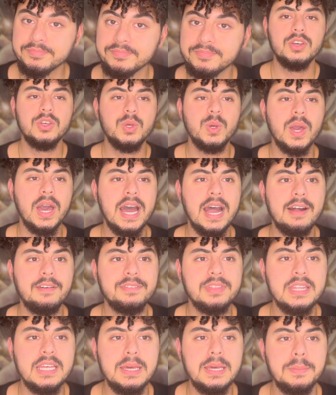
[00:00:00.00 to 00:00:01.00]
You have
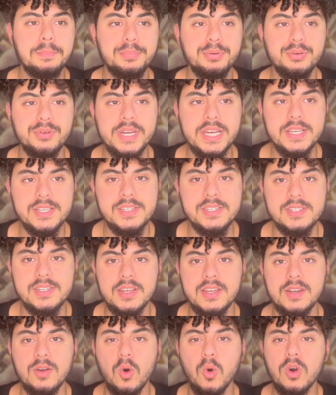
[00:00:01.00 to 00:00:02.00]
the priests
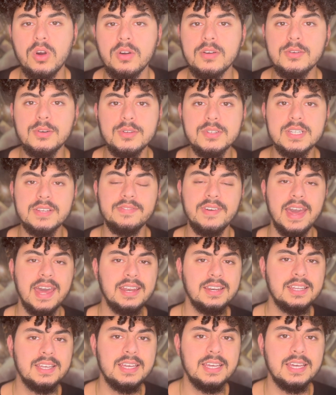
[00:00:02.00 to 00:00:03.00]
and oracles of
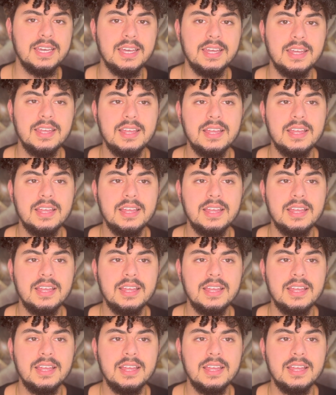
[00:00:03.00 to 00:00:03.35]
Enki